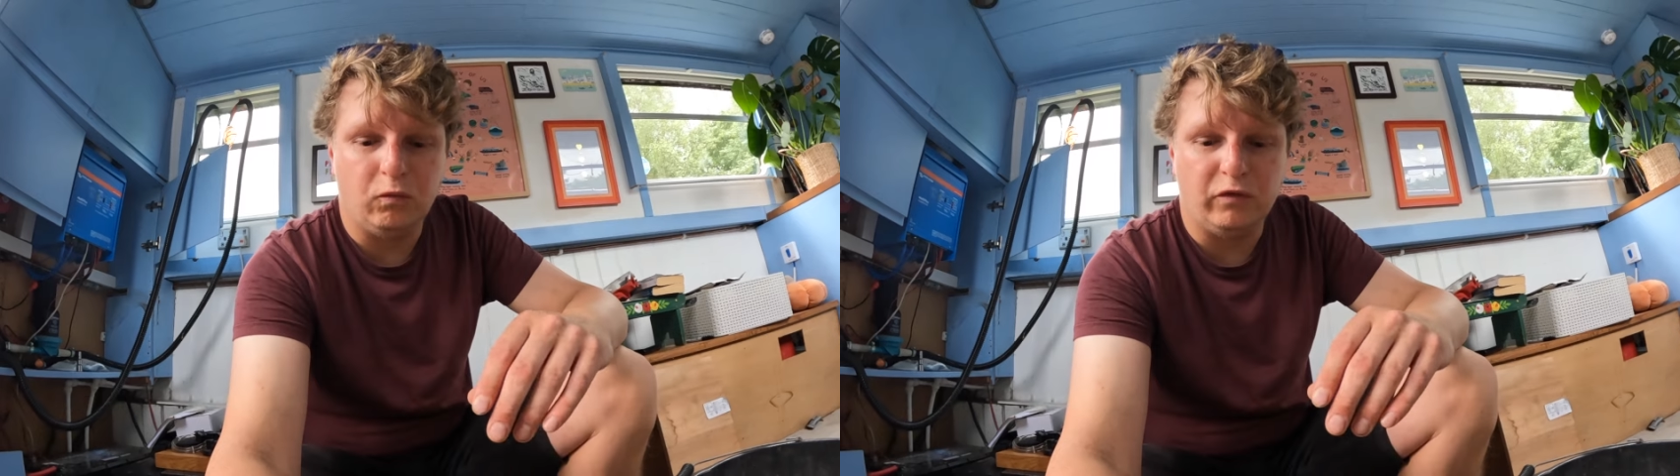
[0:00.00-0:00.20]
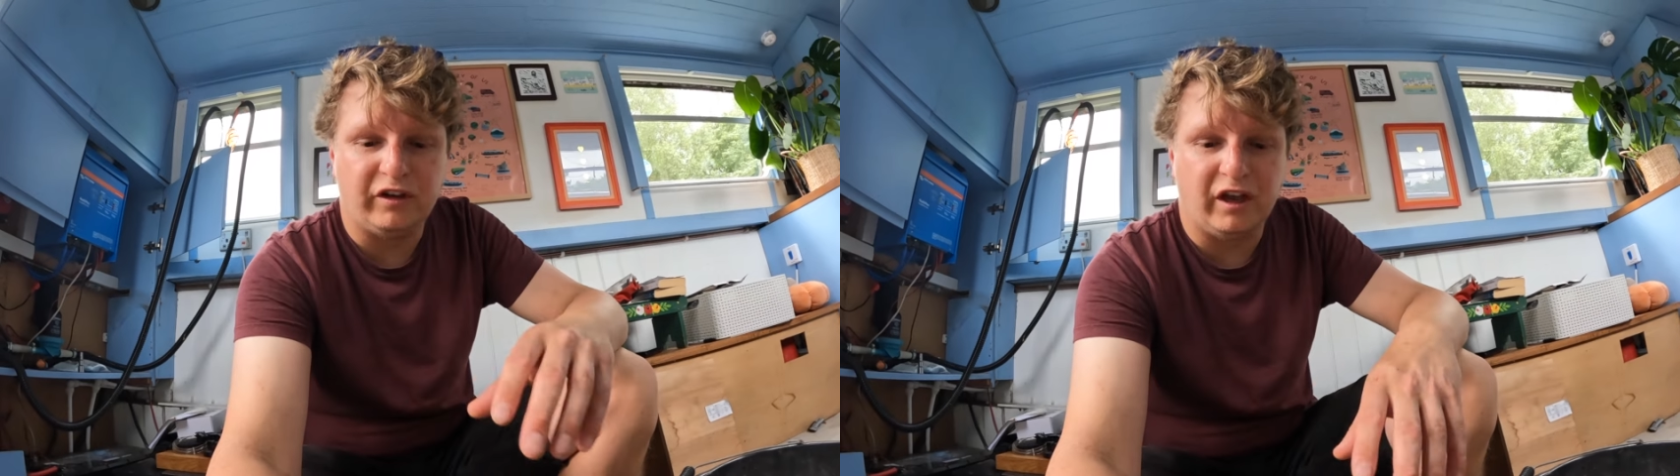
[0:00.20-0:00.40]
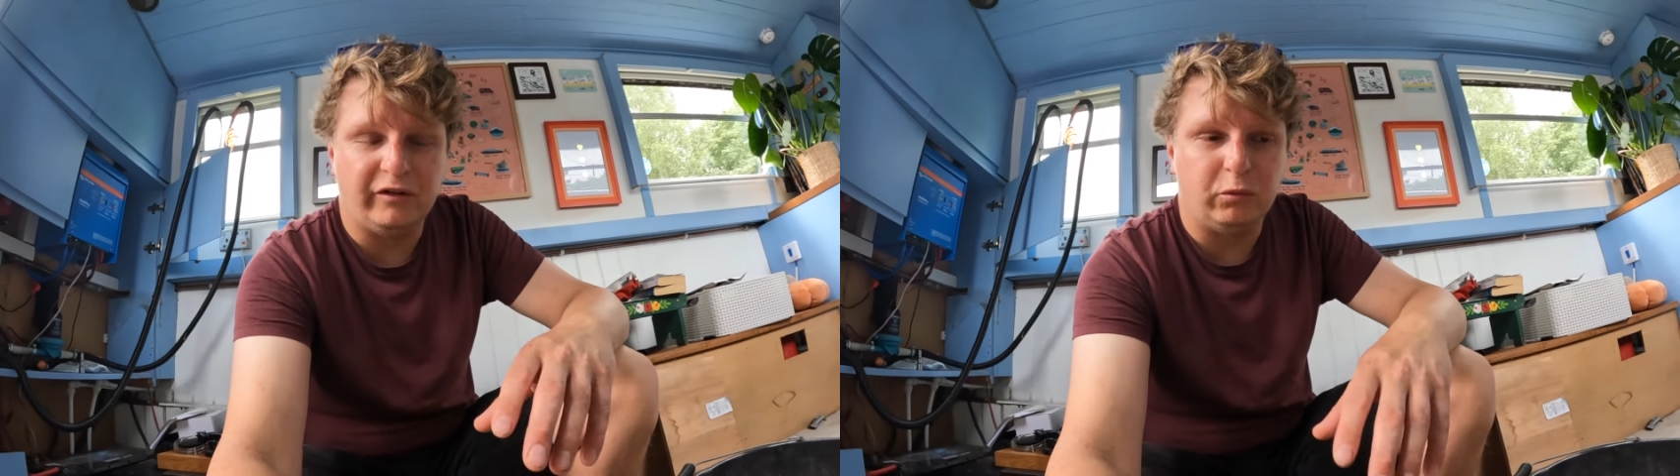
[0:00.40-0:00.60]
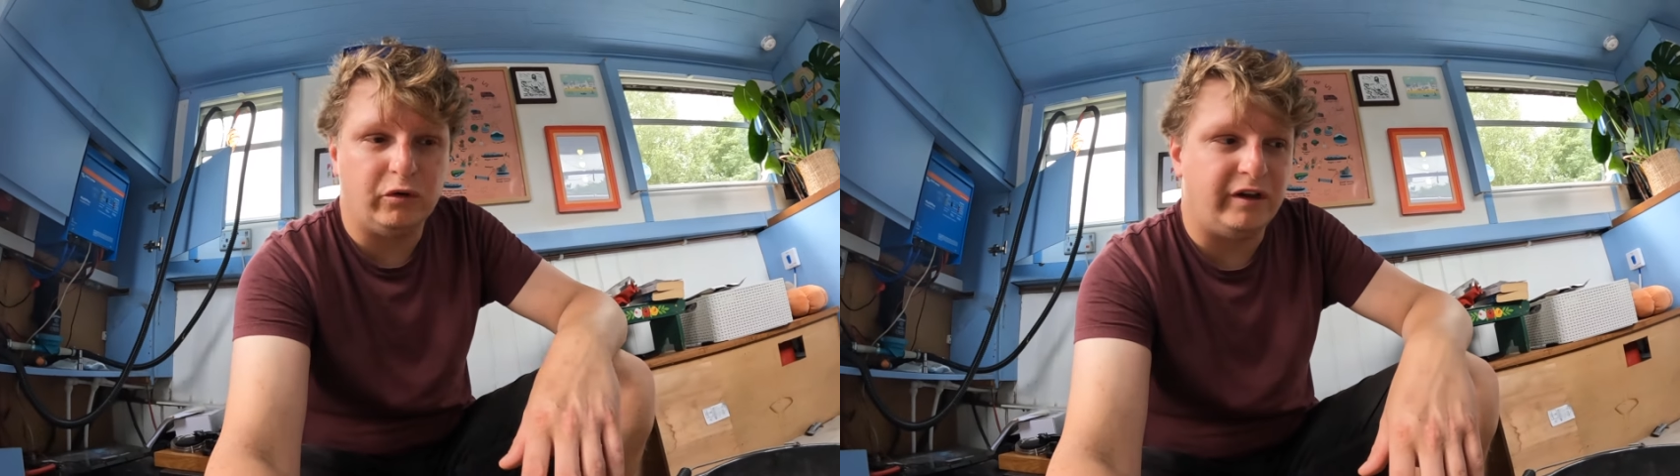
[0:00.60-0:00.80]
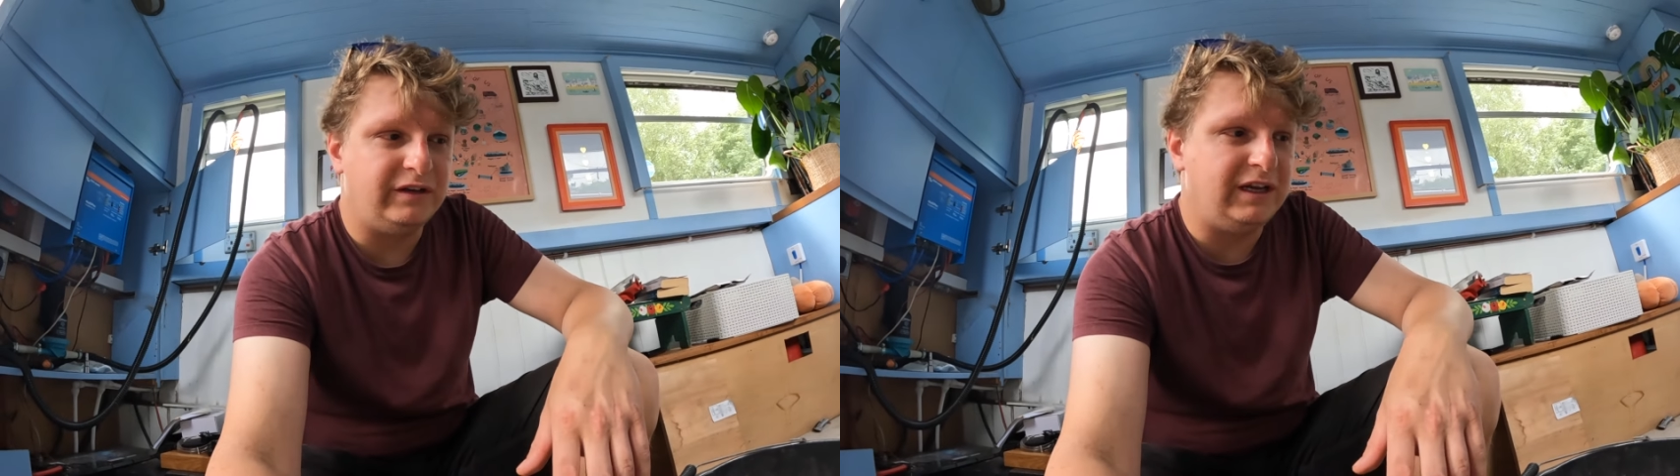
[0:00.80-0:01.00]
size
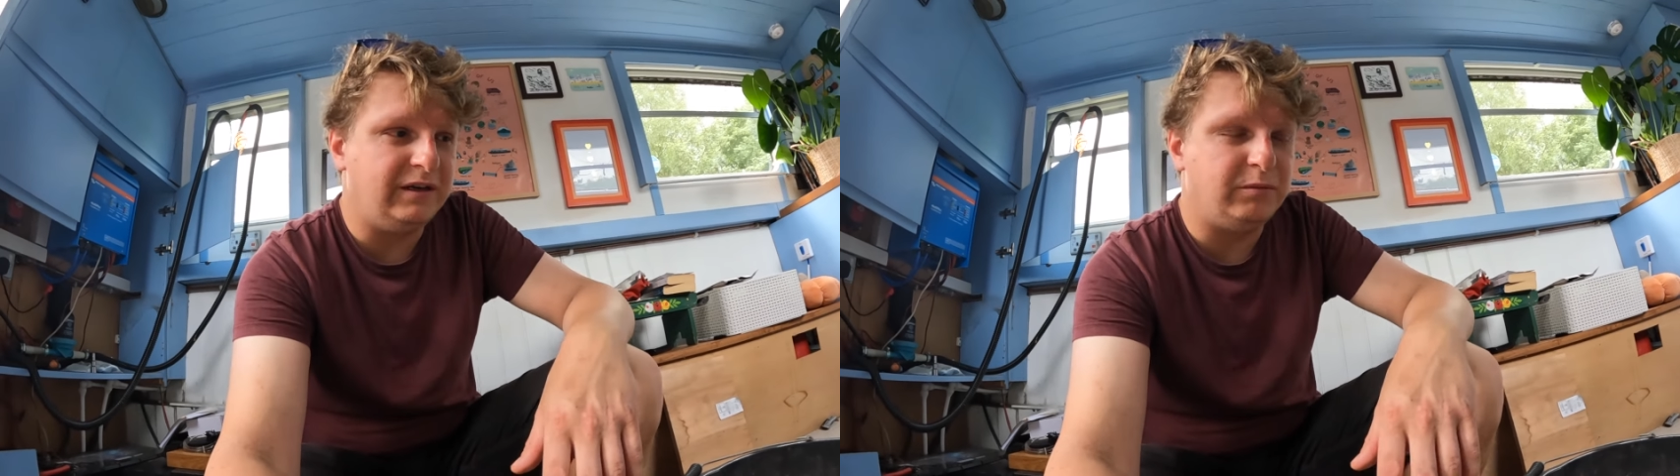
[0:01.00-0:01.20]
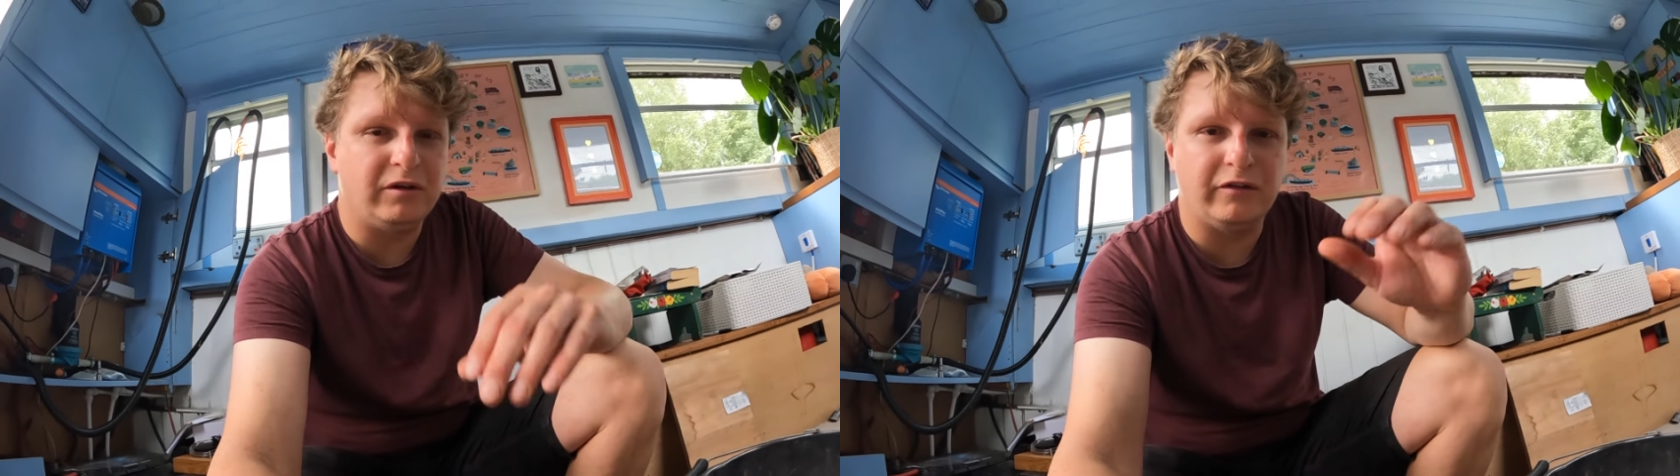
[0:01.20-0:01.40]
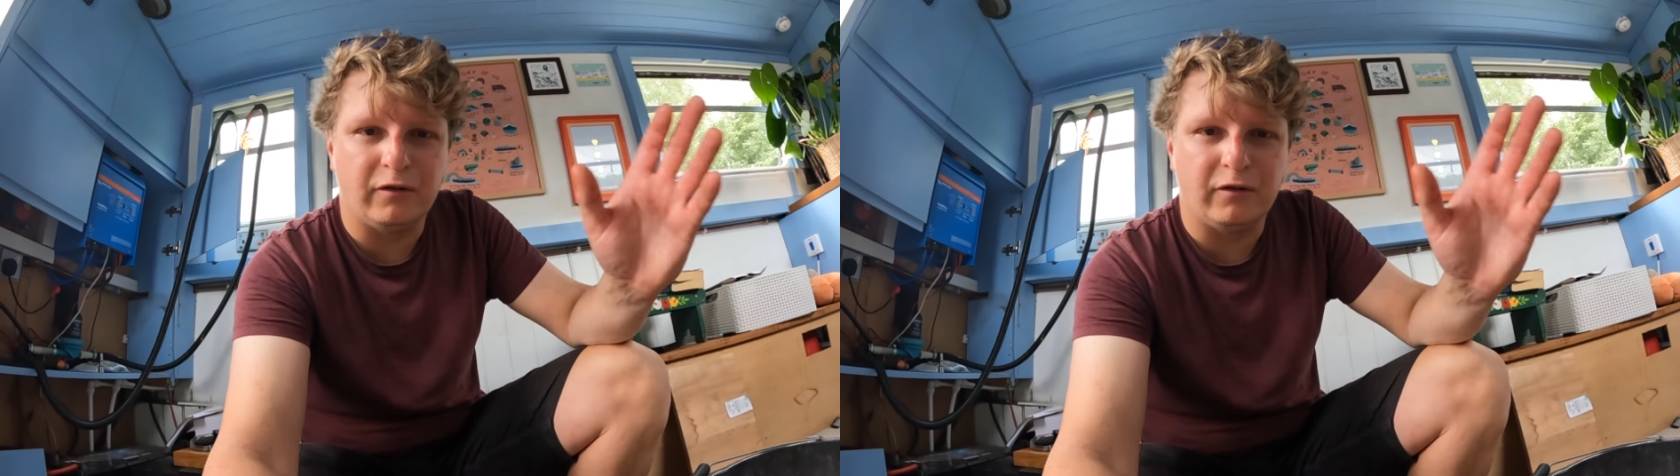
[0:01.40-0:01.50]
wood I need, because